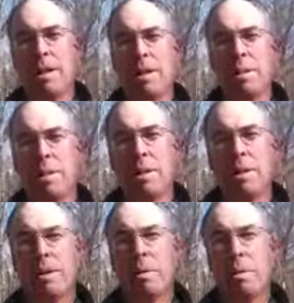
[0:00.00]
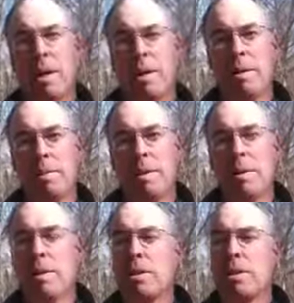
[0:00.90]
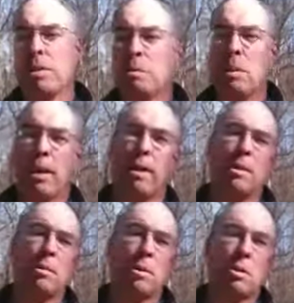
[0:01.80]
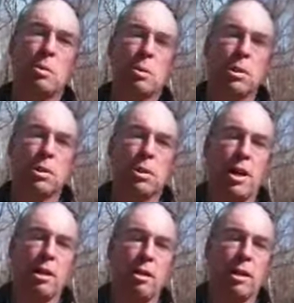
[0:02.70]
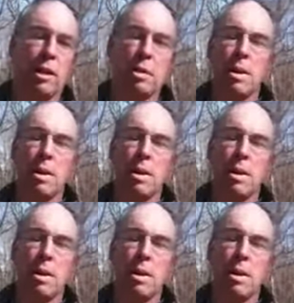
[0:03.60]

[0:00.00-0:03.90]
And you want to use plants which will tolerate